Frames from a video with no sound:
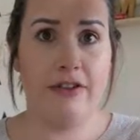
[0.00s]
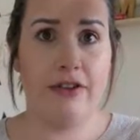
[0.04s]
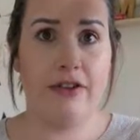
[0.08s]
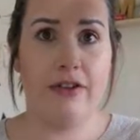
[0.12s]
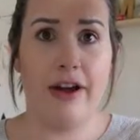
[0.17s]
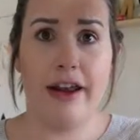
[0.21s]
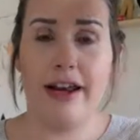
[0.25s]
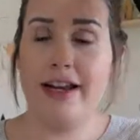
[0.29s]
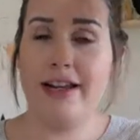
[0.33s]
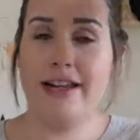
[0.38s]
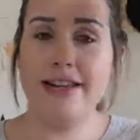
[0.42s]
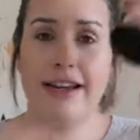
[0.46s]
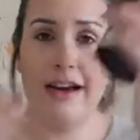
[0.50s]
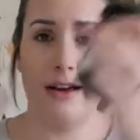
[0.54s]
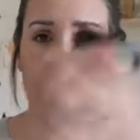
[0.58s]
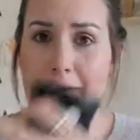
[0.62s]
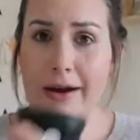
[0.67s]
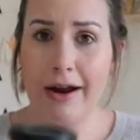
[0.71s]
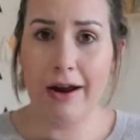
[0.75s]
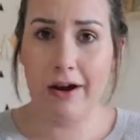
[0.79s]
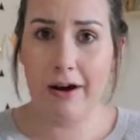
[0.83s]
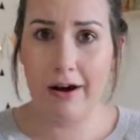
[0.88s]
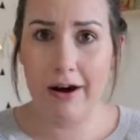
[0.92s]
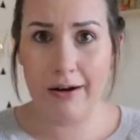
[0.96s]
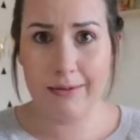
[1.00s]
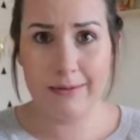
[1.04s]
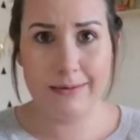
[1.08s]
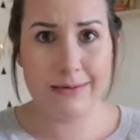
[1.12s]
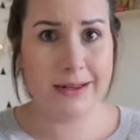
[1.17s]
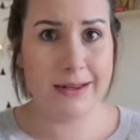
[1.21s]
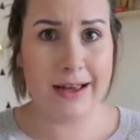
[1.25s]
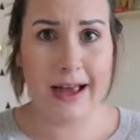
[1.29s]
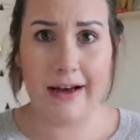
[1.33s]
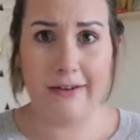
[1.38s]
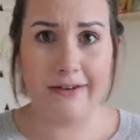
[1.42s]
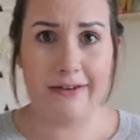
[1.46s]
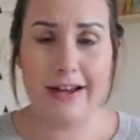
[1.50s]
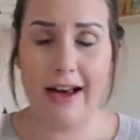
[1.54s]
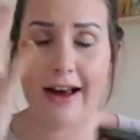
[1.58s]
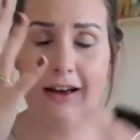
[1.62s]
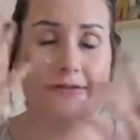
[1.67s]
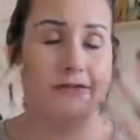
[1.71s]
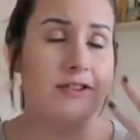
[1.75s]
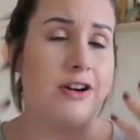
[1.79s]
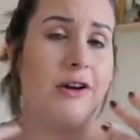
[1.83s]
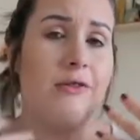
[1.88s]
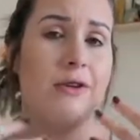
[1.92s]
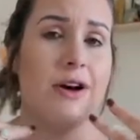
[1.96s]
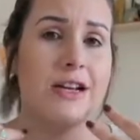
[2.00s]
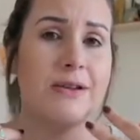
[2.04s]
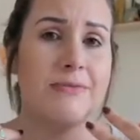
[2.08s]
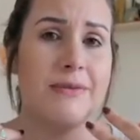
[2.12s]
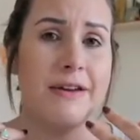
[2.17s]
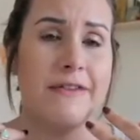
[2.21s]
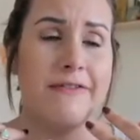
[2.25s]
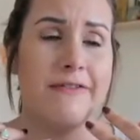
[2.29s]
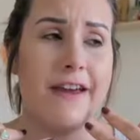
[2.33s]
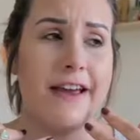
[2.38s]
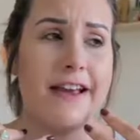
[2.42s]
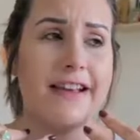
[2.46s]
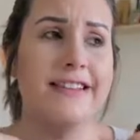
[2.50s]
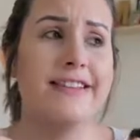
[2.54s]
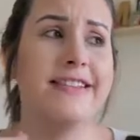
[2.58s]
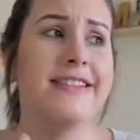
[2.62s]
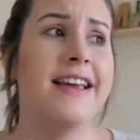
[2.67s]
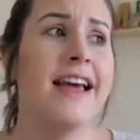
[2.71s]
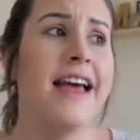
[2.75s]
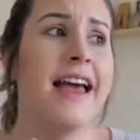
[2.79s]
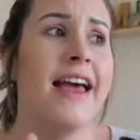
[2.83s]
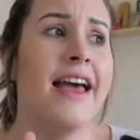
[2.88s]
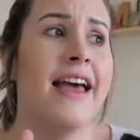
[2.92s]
it running down my arms after I wash my face,